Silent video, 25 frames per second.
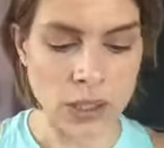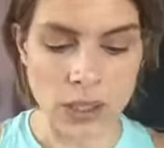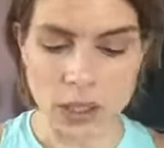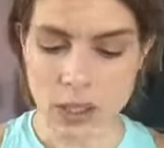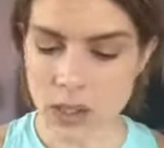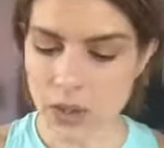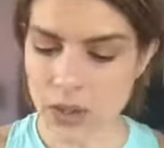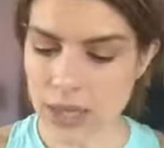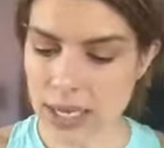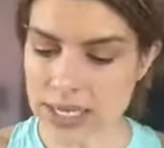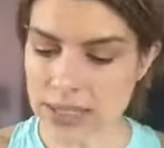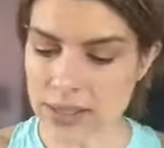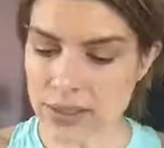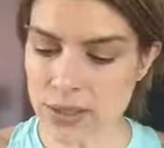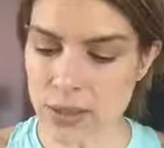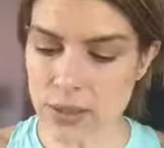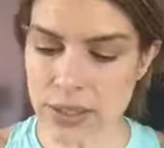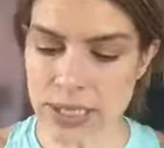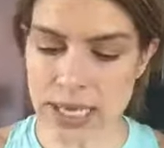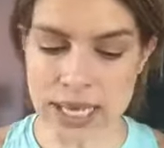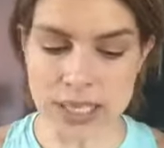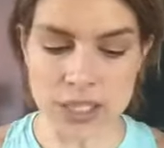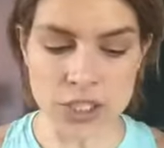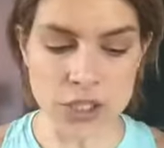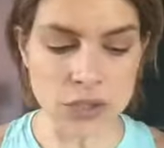Okay, so
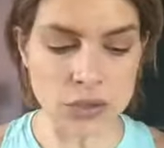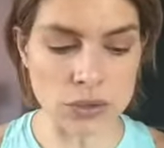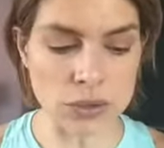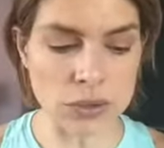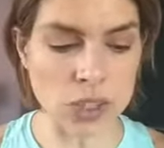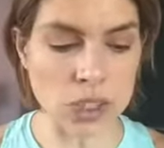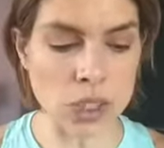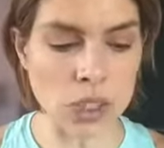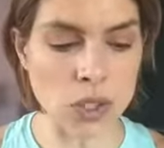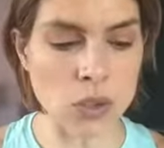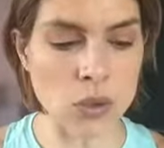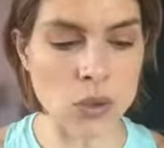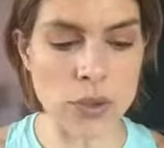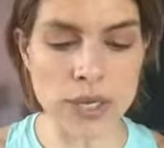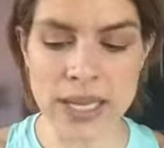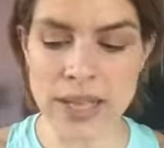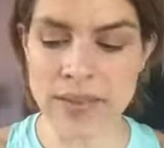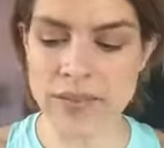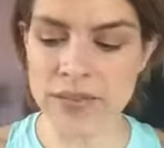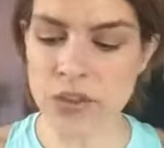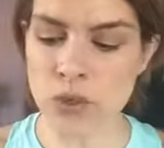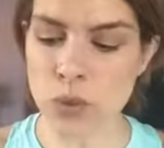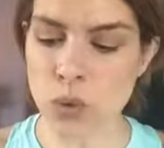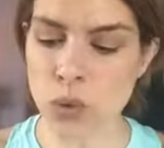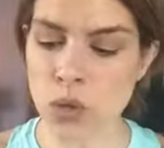again, you'll know
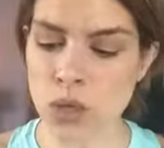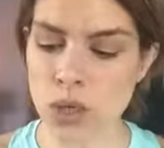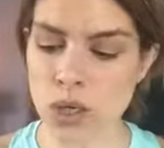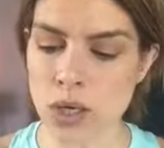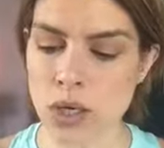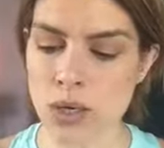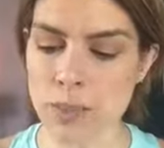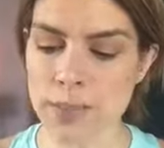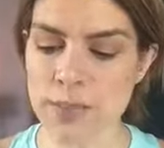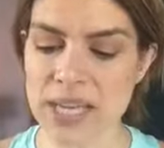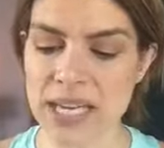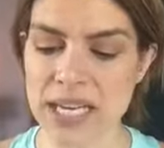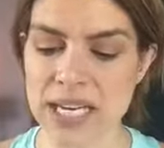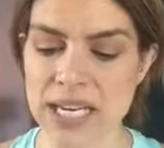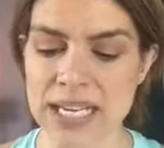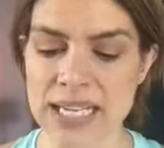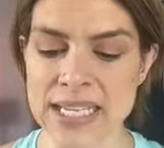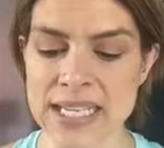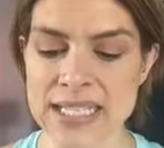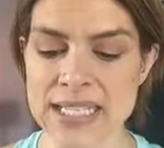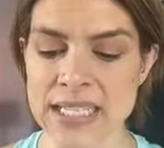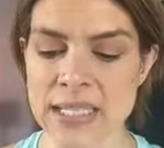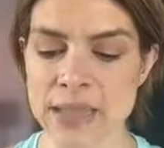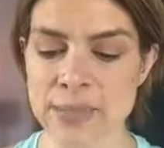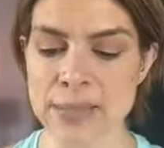if your Pitta
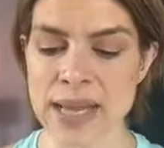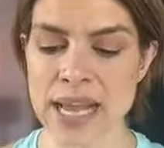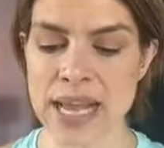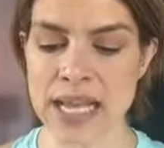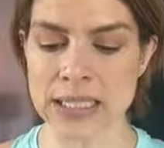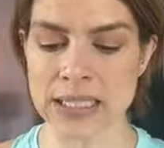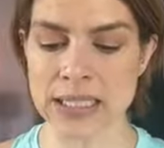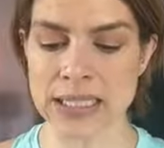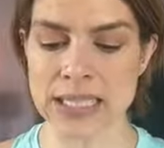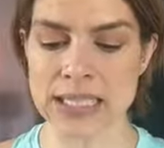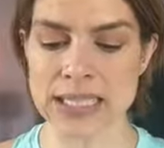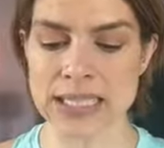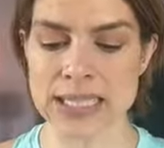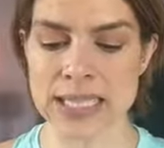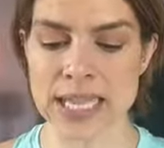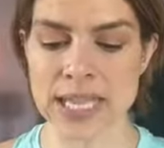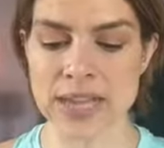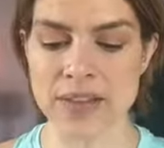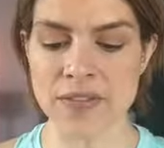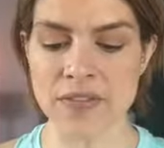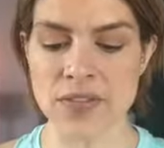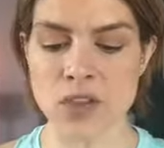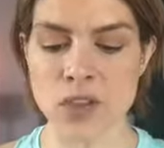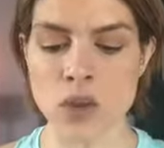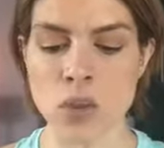is in balance
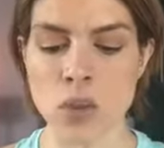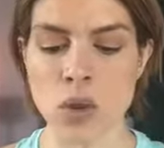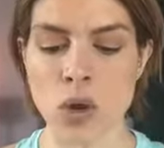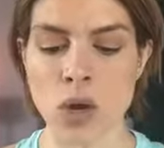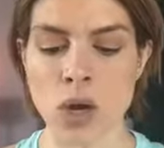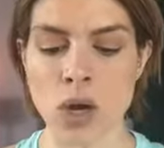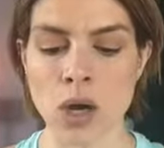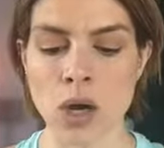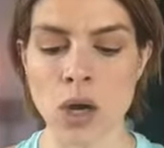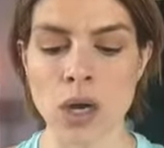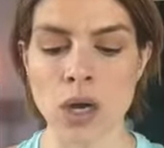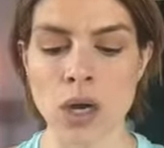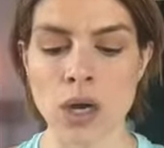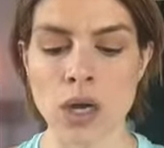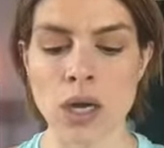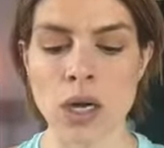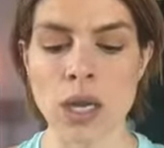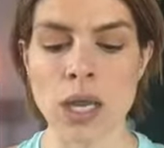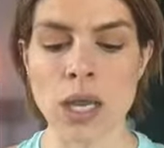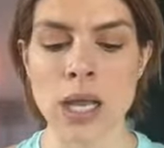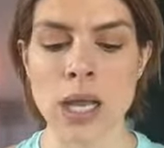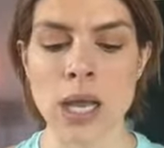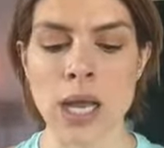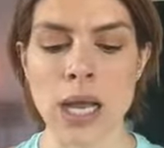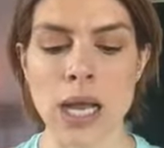if you are
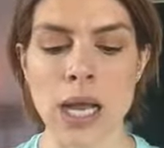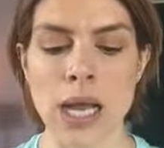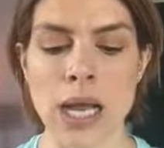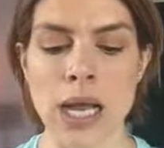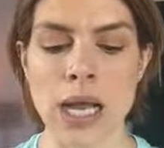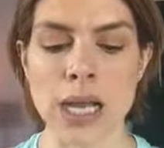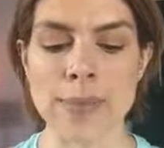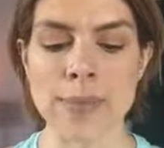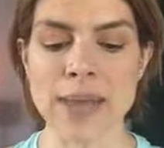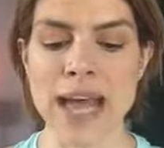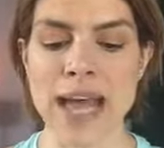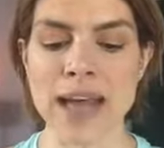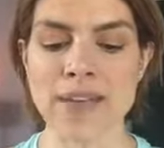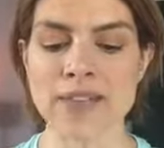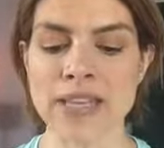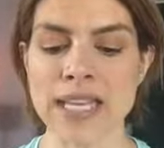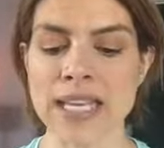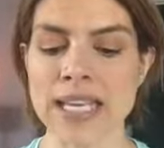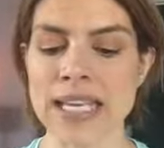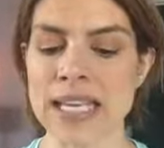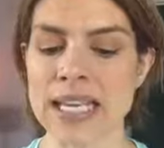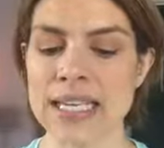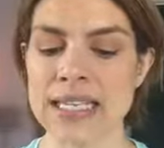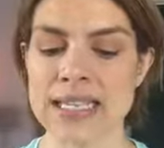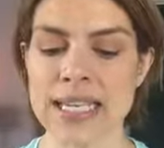
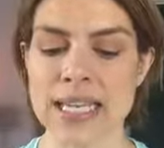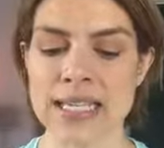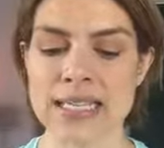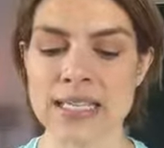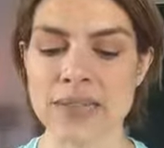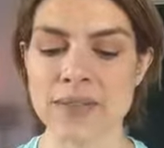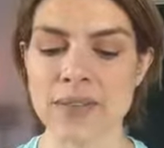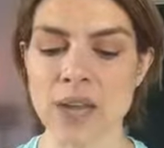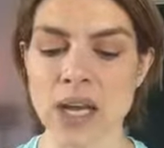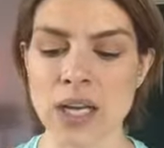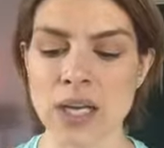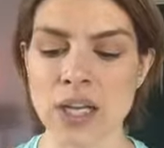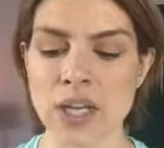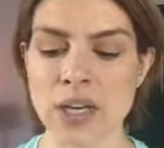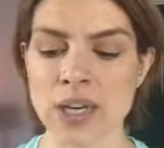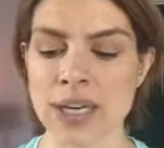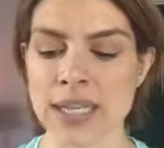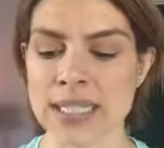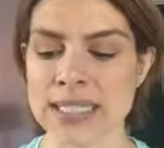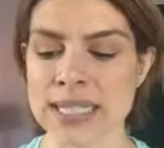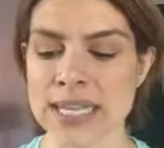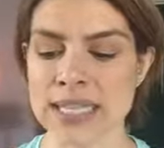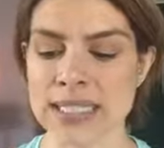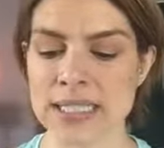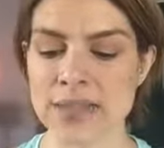having excessive hunger,
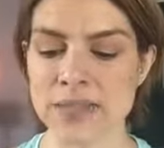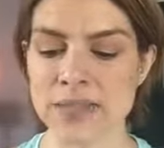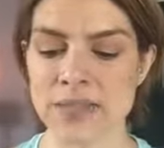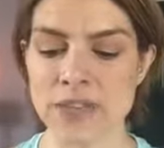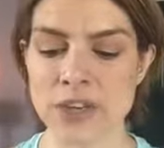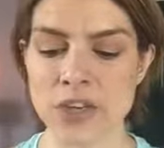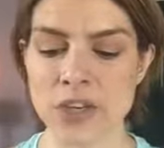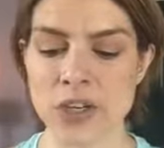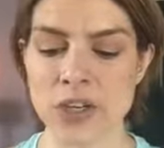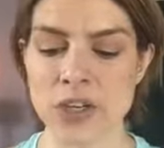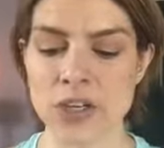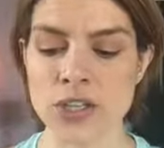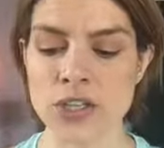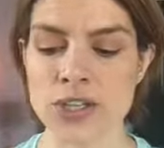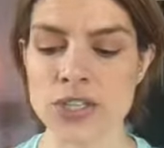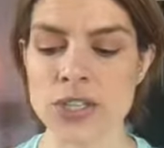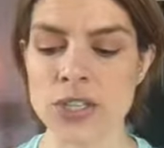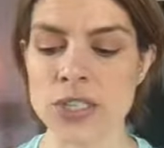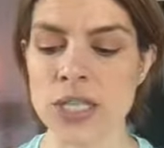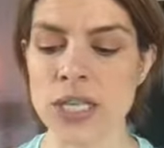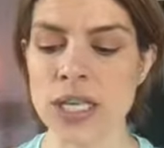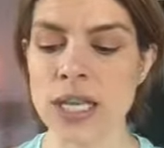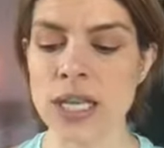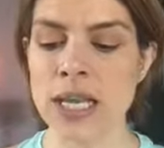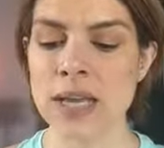excessive
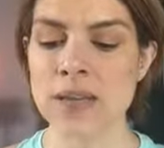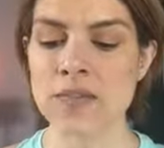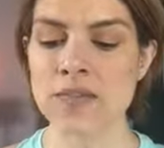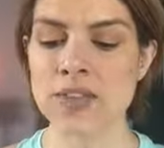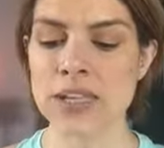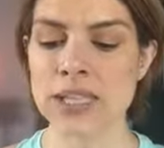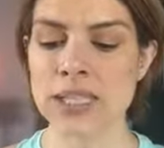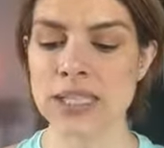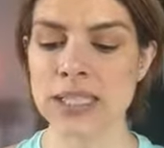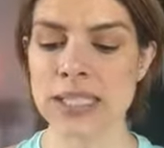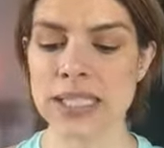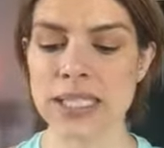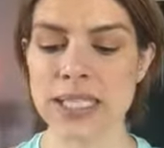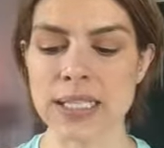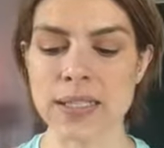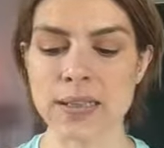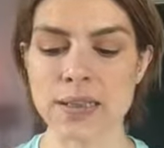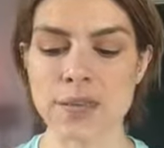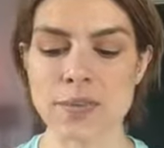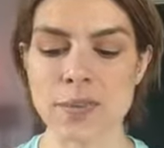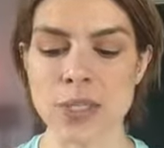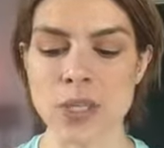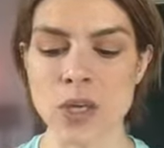thirst, feeling,